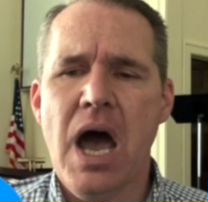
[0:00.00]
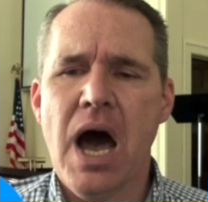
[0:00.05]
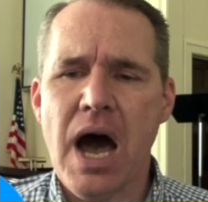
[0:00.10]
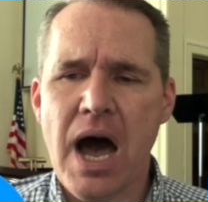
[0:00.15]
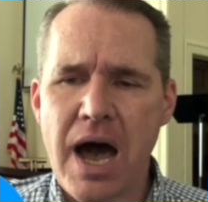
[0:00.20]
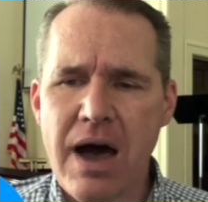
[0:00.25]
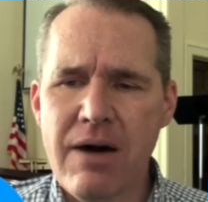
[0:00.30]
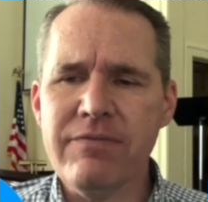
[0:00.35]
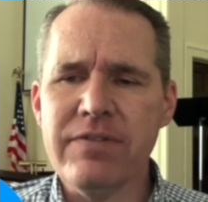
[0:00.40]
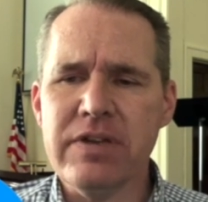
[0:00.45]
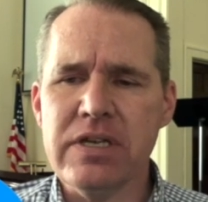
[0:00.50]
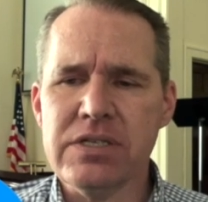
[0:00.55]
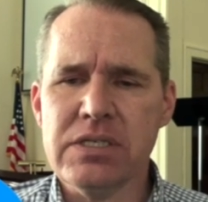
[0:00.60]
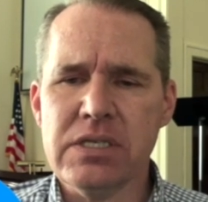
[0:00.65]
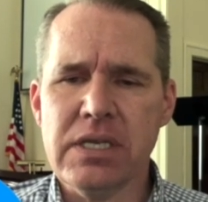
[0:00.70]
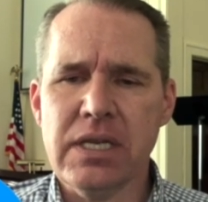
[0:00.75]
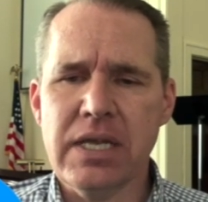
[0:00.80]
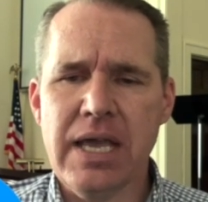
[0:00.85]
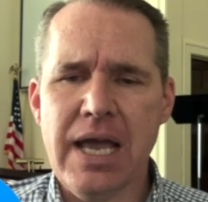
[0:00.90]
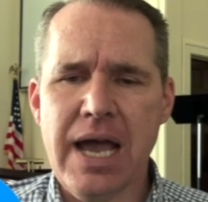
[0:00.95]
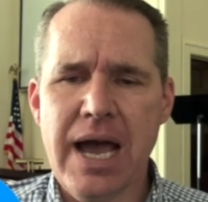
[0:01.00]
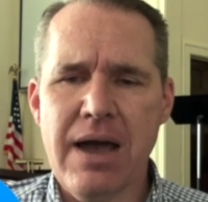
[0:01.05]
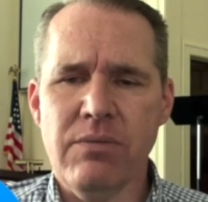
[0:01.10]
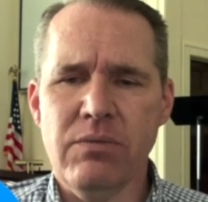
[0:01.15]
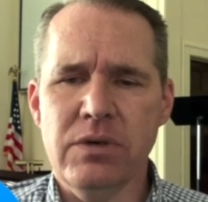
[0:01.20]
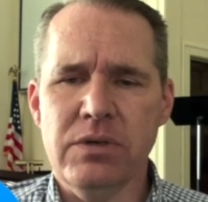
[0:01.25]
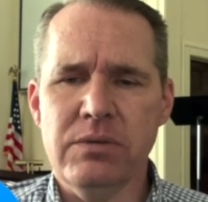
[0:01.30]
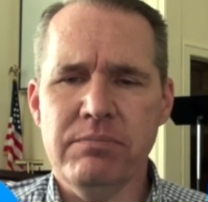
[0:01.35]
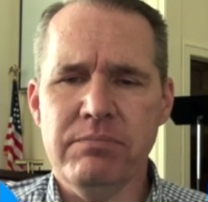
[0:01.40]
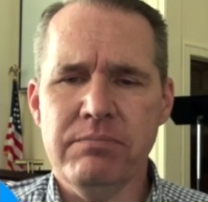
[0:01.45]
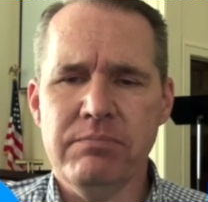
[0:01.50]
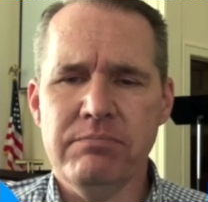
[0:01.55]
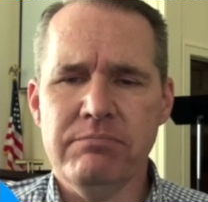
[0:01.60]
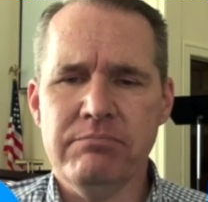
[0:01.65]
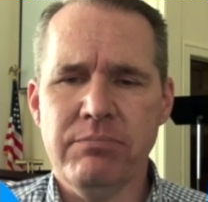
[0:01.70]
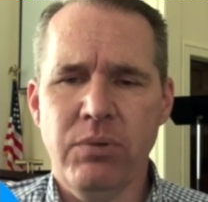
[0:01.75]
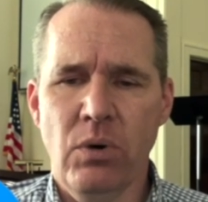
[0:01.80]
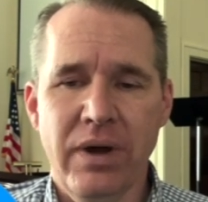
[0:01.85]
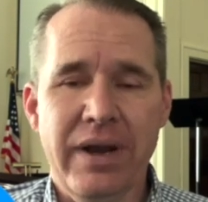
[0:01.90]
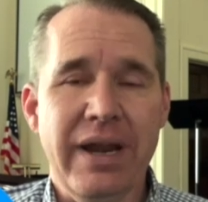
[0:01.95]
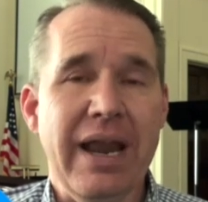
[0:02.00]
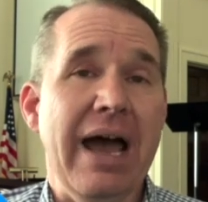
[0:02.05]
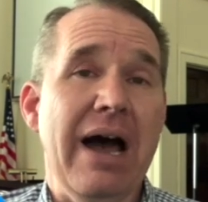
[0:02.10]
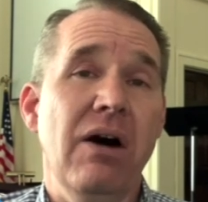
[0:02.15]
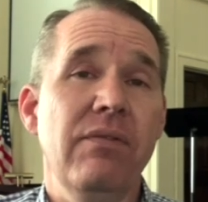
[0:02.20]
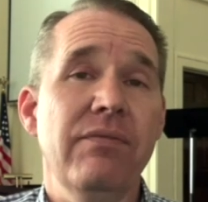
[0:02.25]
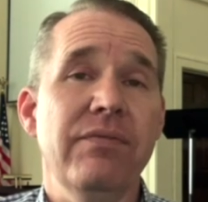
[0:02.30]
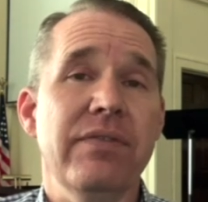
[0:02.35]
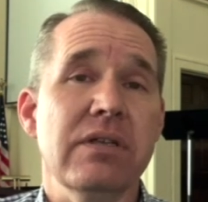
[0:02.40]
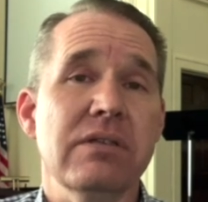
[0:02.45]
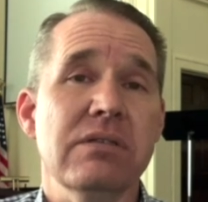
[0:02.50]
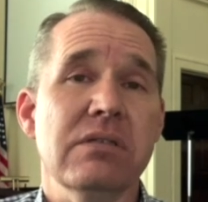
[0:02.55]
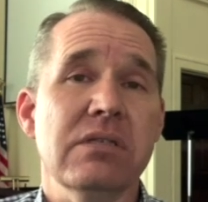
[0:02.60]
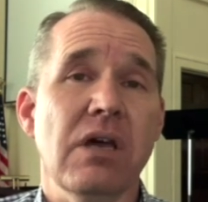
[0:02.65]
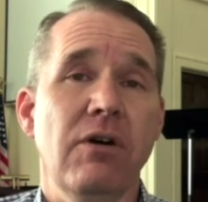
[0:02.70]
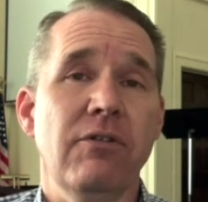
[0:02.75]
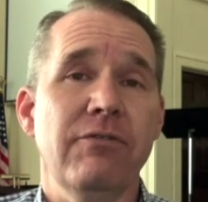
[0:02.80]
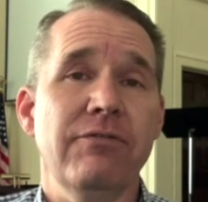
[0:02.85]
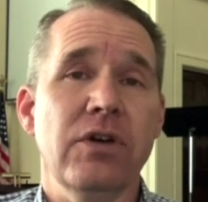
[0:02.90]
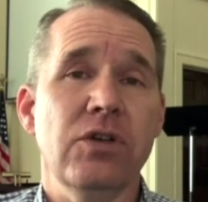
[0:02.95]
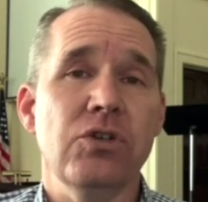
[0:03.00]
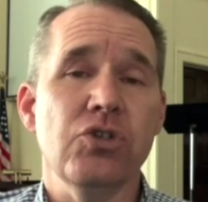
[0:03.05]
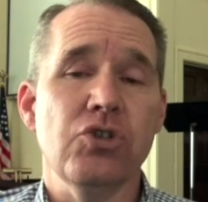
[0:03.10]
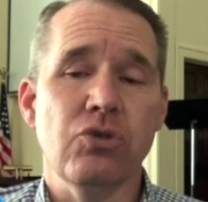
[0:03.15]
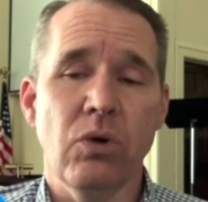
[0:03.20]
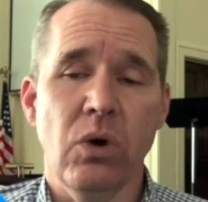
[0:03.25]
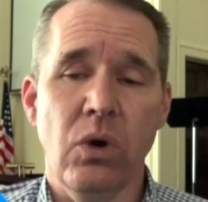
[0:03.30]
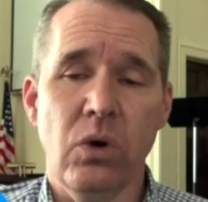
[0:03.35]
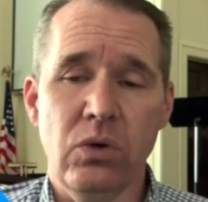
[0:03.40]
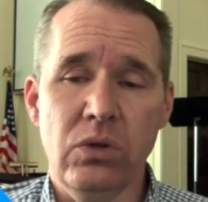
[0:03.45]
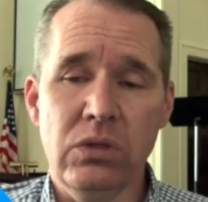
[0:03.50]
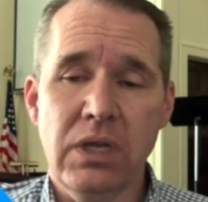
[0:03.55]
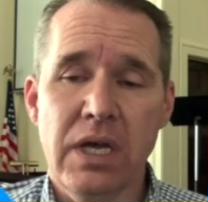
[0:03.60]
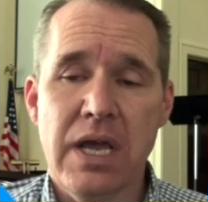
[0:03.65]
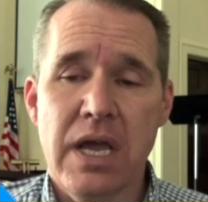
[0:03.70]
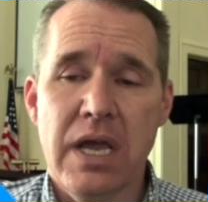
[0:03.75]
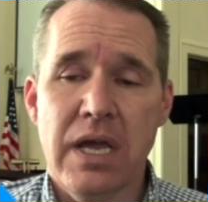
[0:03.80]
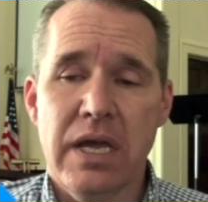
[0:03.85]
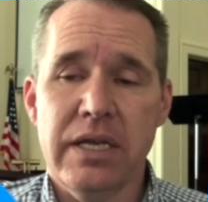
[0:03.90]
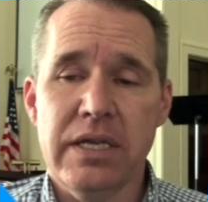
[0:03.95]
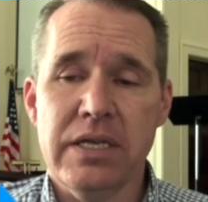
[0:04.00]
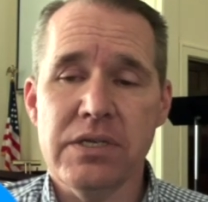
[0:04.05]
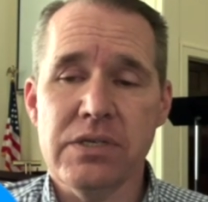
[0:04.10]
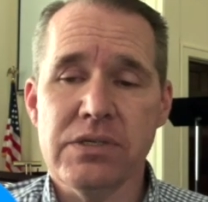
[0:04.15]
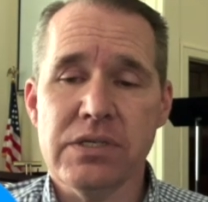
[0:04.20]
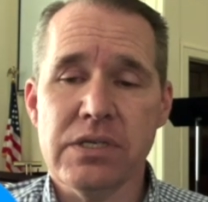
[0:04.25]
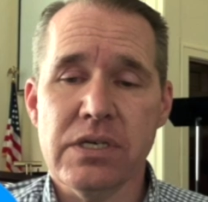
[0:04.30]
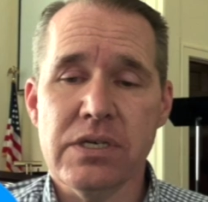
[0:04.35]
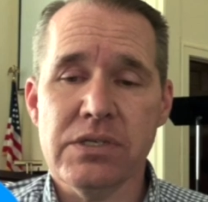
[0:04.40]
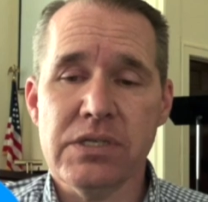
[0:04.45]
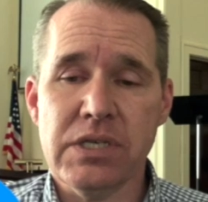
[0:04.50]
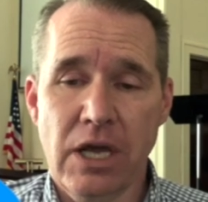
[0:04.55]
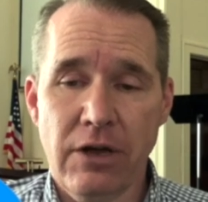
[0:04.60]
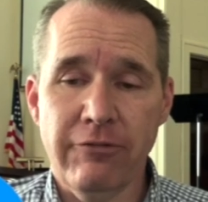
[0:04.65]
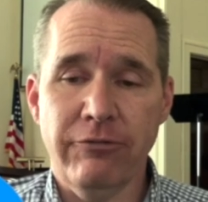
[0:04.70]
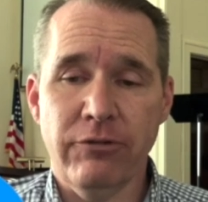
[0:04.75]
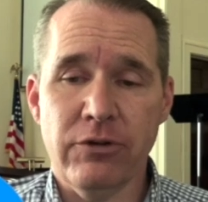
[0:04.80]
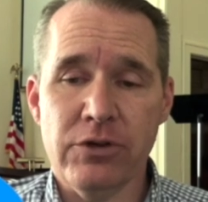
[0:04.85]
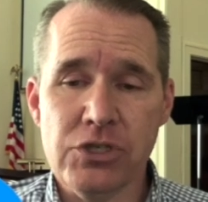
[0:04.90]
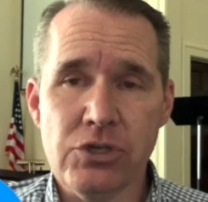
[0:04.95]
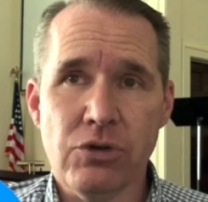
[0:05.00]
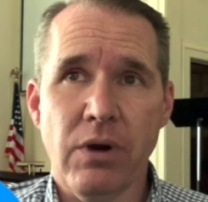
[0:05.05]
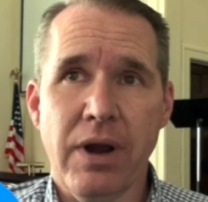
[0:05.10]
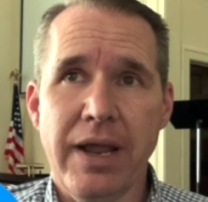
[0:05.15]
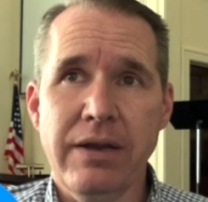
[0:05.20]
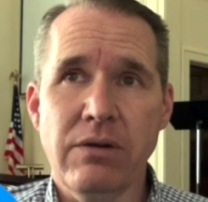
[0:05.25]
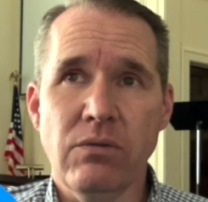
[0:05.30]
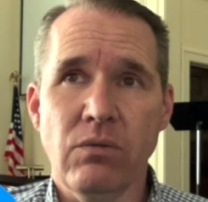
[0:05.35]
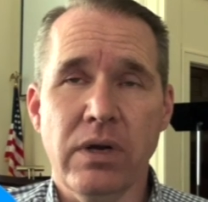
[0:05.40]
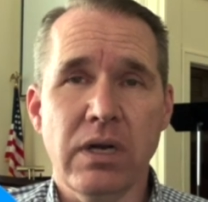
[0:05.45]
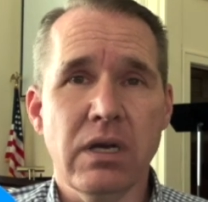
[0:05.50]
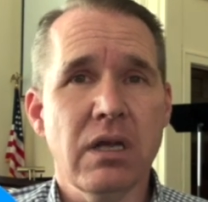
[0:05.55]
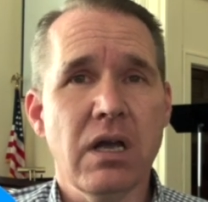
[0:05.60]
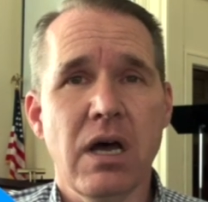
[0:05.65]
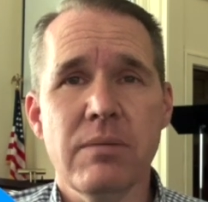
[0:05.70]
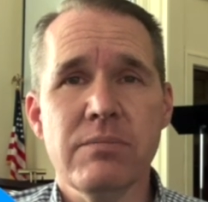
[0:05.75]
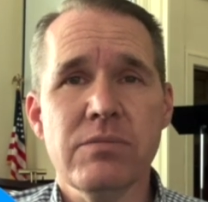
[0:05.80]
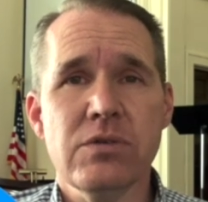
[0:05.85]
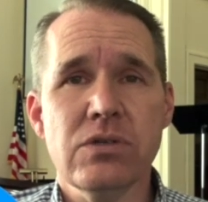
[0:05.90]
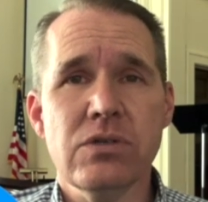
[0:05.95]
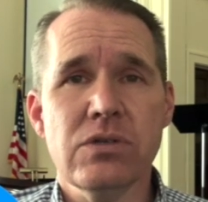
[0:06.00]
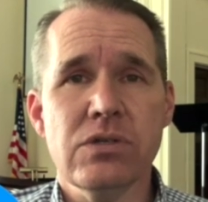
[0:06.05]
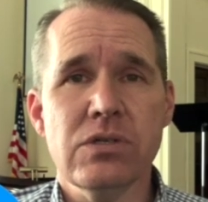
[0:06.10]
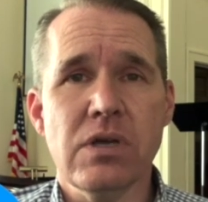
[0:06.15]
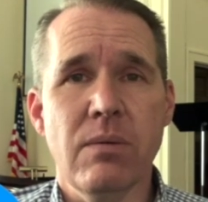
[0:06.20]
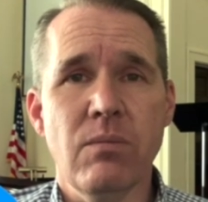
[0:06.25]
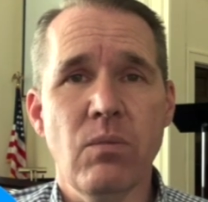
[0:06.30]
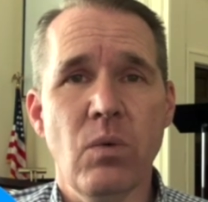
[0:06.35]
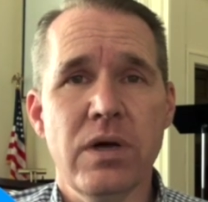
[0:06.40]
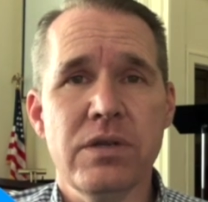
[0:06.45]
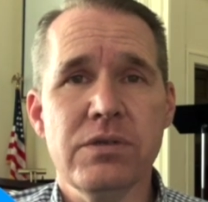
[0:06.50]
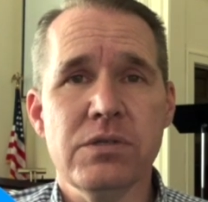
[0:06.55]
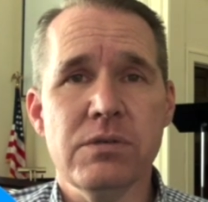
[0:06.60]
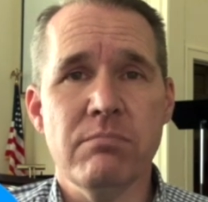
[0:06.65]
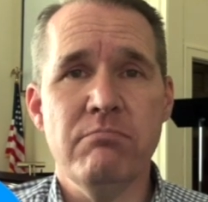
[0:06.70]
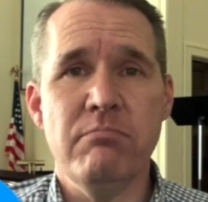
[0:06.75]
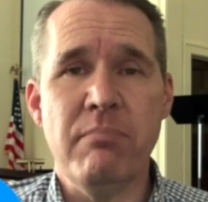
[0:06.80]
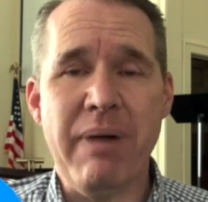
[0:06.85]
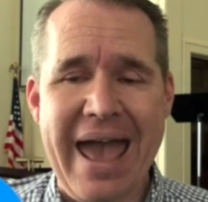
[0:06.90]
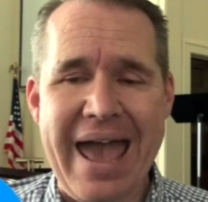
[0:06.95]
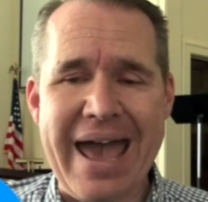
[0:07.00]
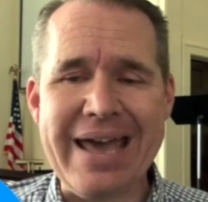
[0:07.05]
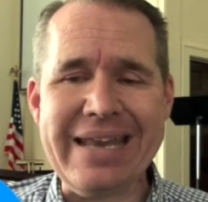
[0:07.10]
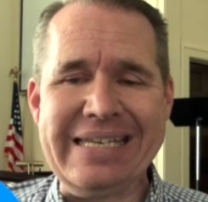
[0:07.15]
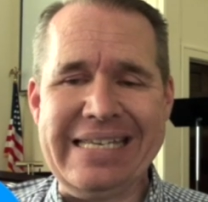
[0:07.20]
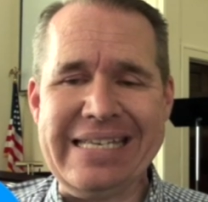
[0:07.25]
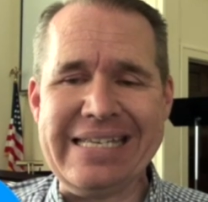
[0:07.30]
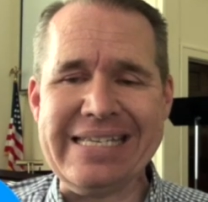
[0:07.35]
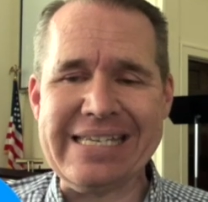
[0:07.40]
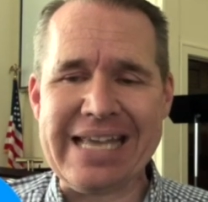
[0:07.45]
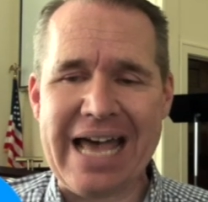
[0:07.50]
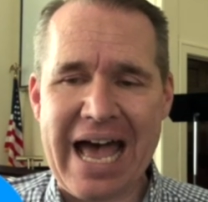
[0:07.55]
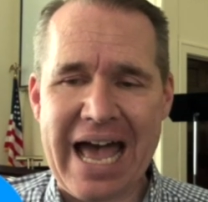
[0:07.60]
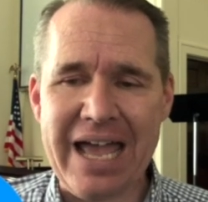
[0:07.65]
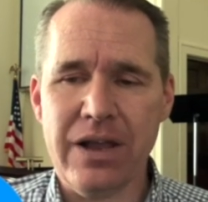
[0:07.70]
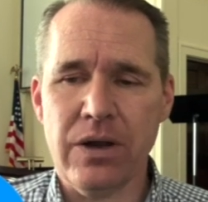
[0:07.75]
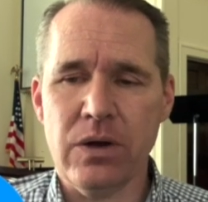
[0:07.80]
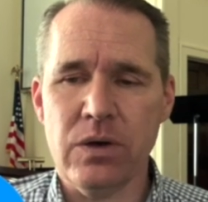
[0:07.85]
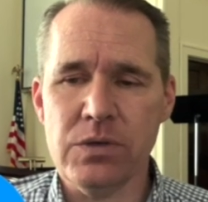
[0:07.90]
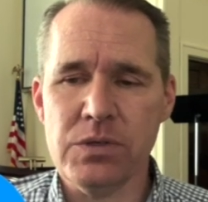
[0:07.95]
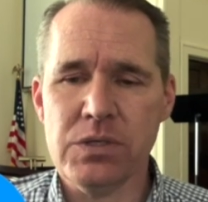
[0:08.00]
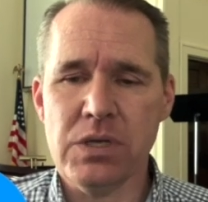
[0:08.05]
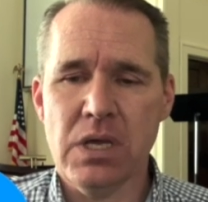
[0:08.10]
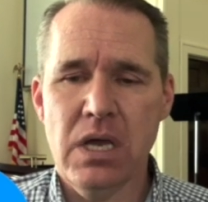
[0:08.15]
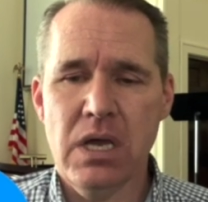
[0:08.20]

Obviously, I would point out that self-control is self-restraint when it comes to someone's bad desires.